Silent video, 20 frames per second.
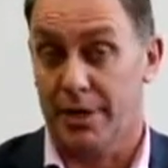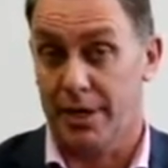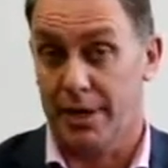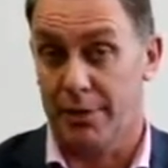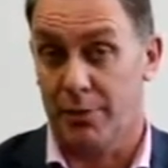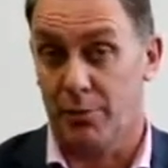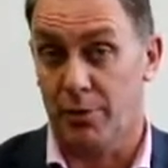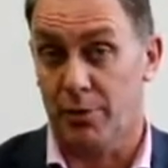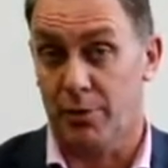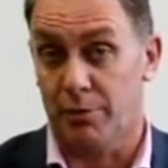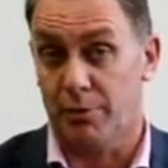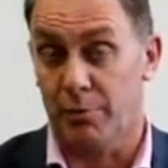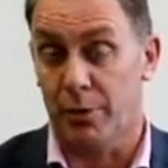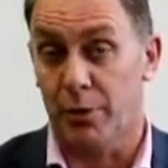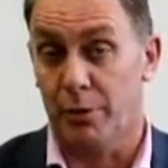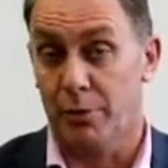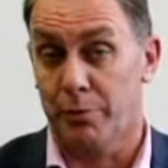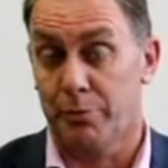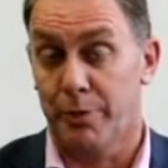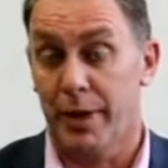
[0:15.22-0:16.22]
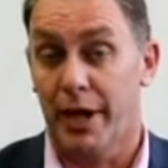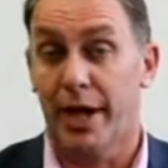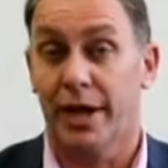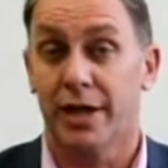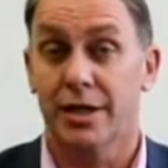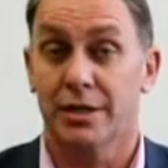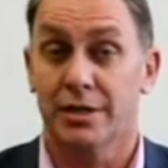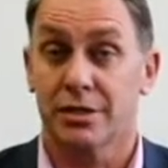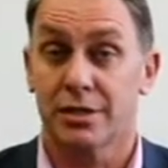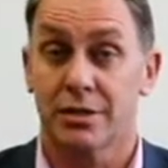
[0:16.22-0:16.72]
with both
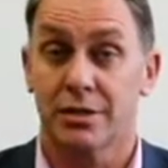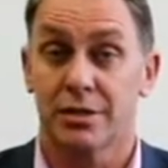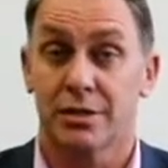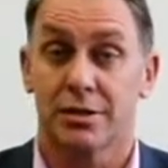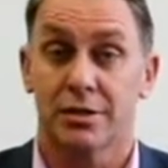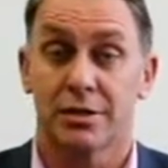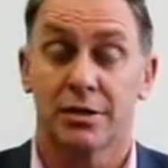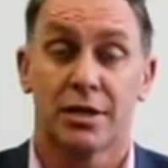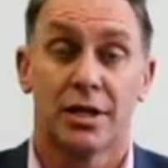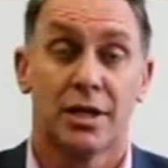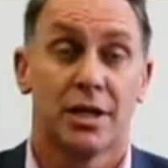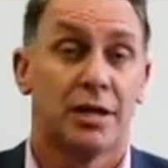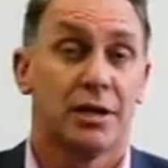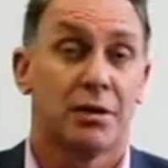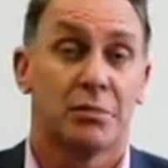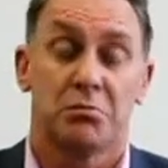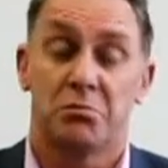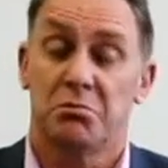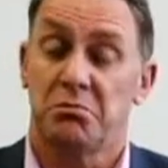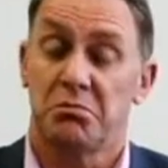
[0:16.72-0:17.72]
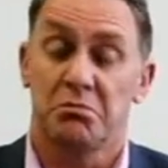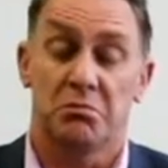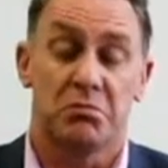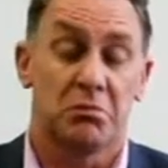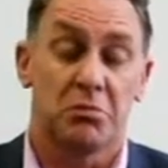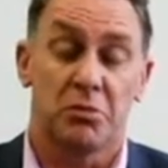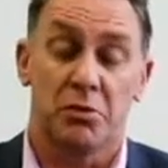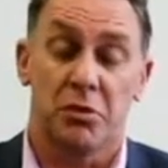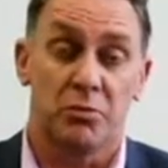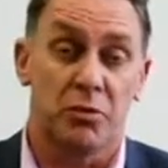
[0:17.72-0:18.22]
Parkinson's,
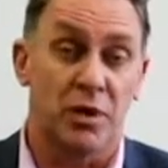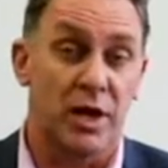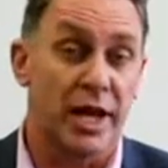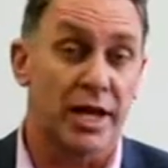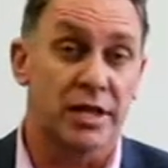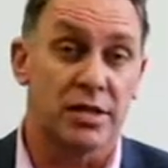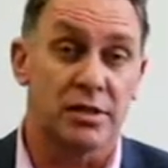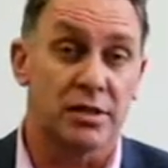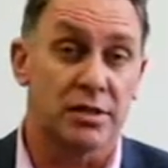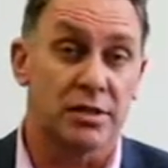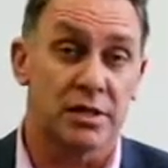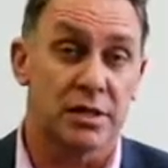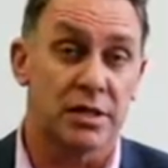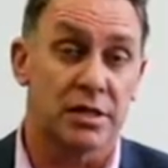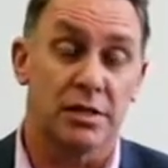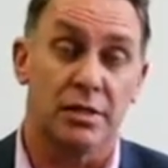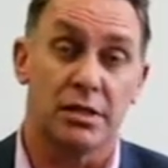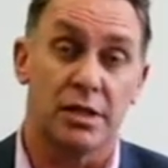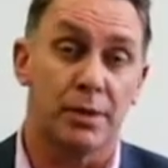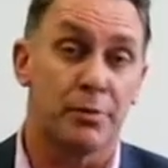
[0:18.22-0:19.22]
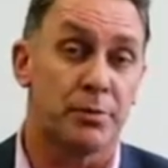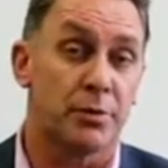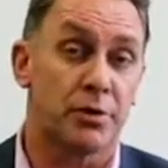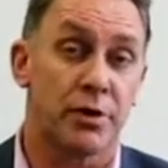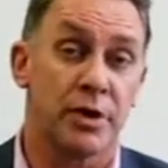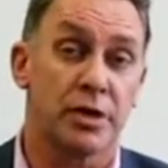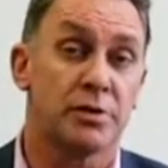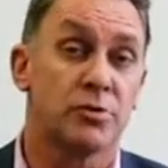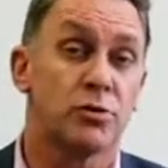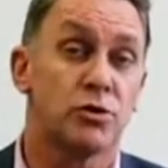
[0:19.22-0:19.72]
related diseases like
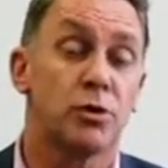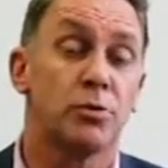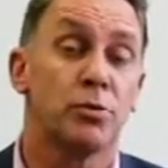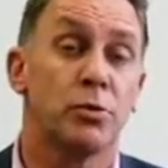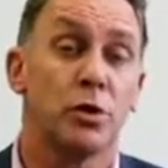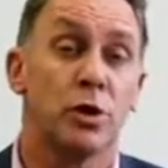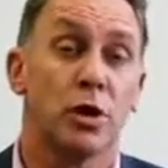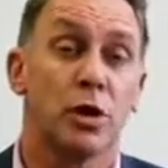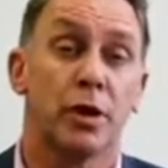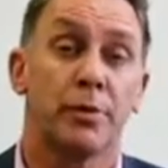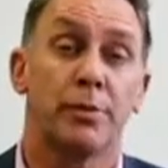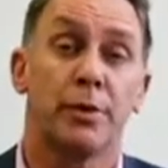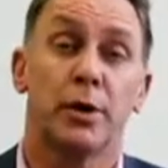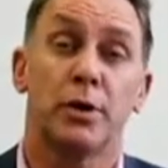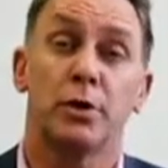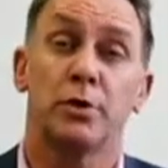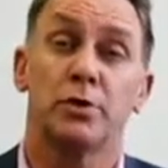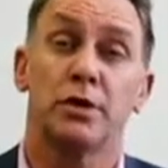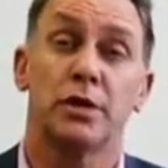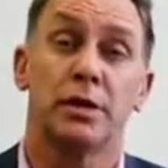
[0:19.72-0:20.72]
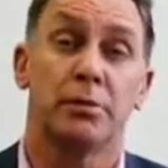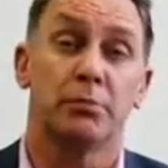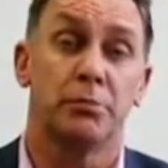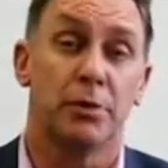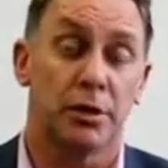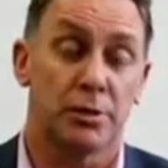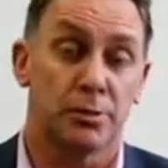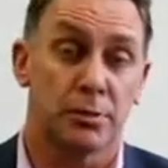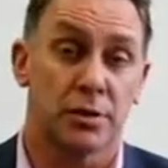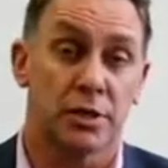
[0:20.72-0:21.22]
progressive supranuclear palsy,
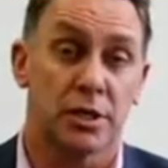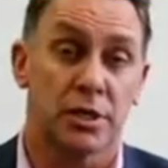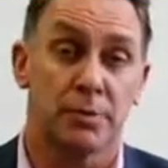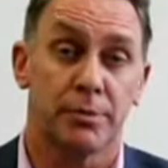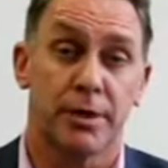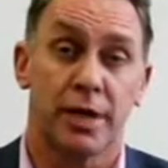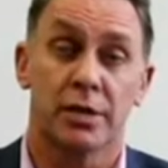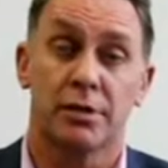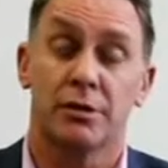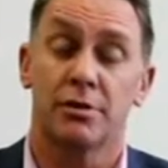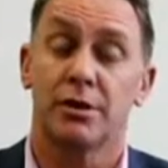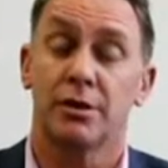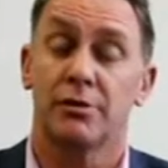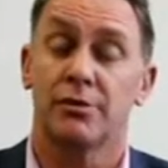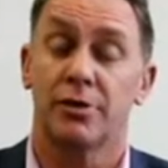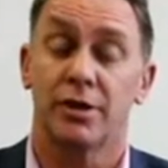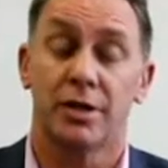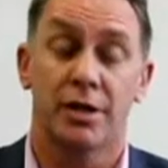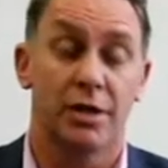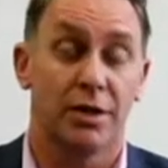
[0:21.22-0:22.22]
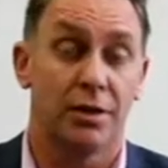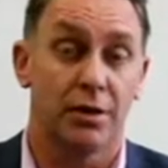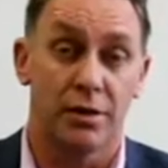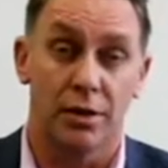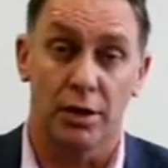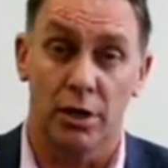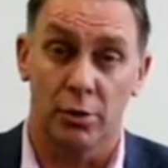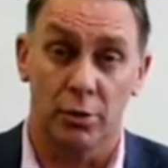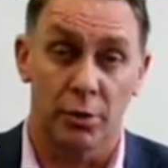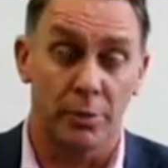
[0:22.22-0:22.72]
multiple system atrophy,
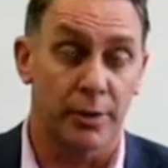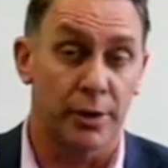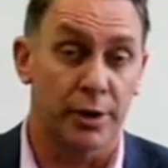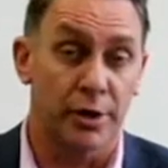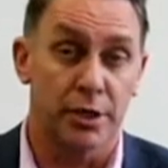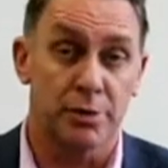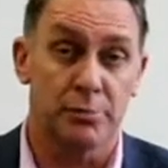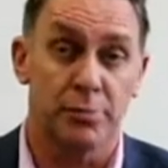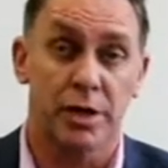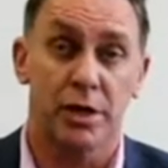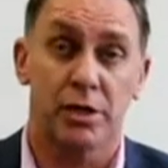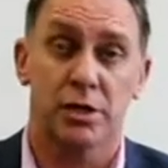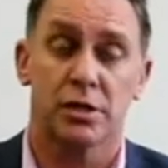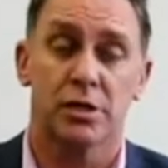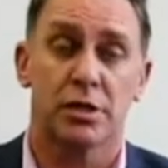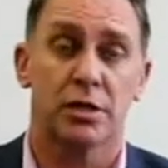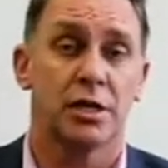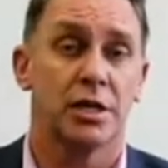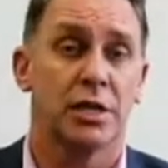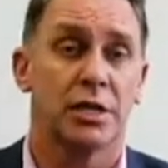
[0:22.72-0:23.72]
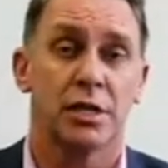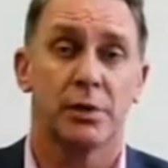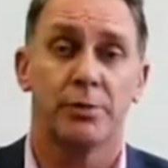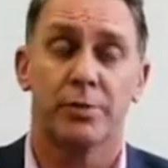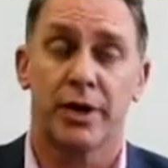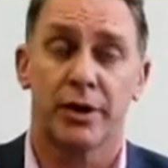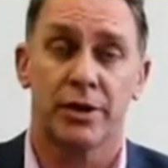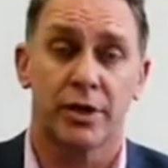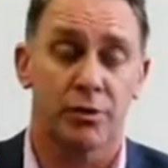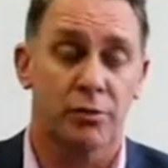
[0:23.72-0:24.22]
Lewy body dementia,
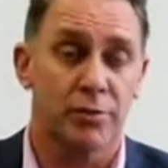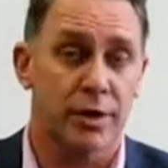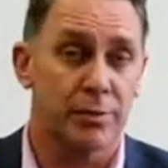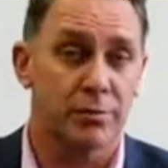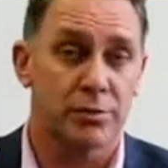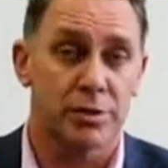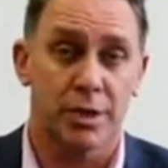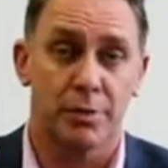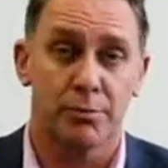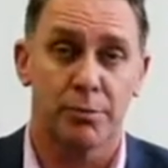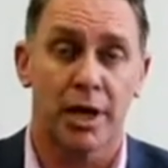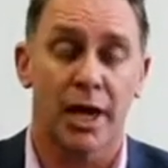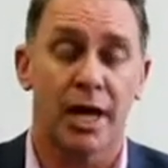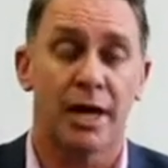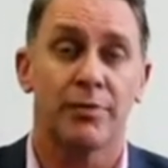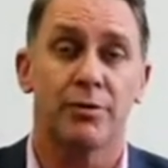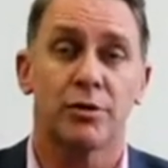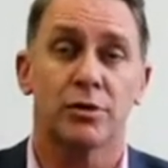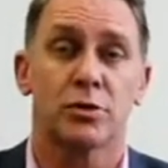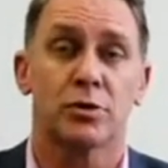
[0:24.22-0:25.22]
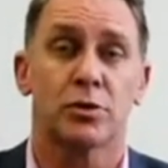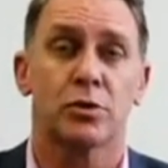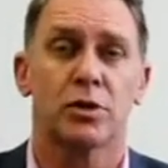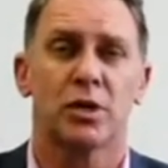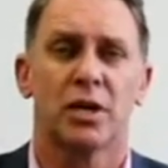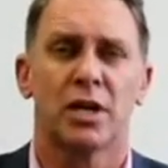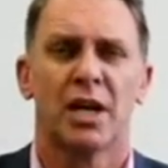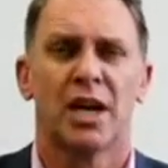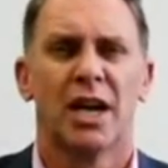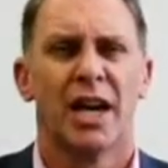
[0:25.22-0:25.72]
idiopathic REM sleep behavior
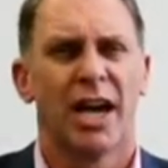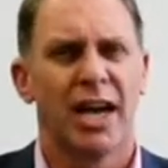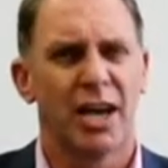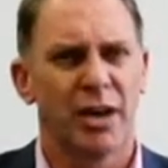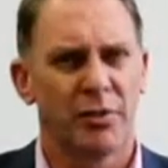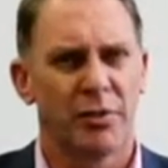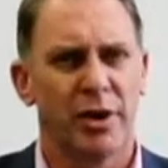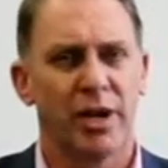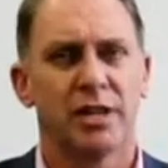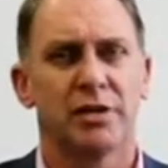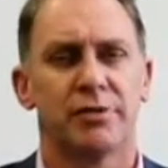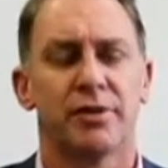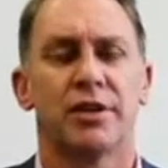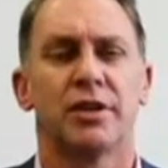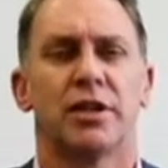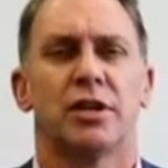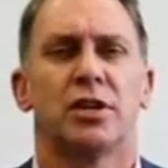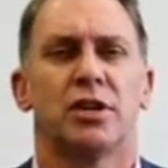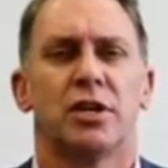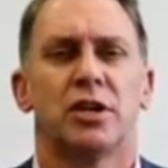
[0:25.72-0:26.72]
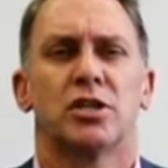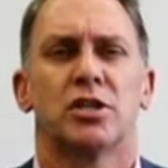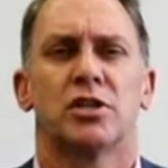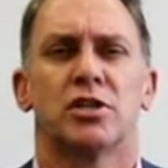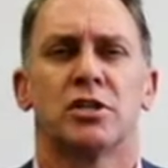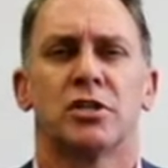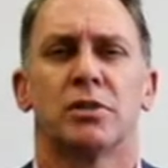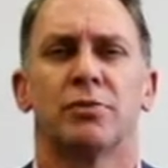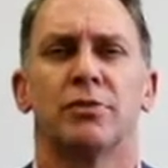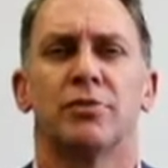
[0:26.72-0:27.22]
disorder, and a range of other
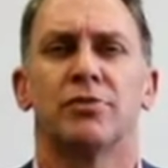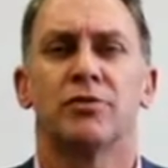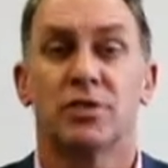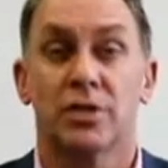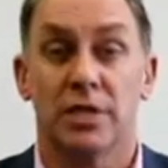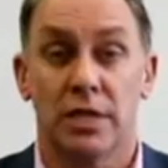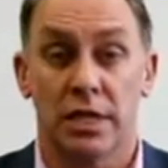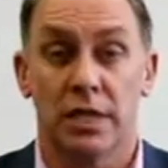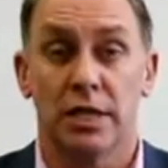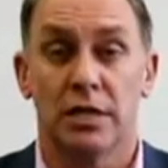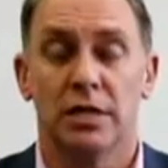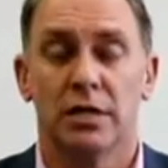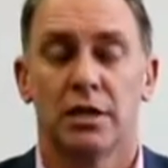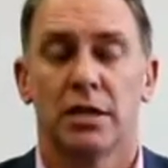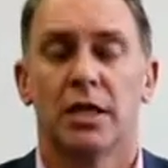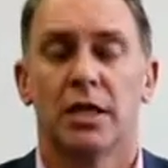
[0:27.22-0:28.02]
conditions that we've seen.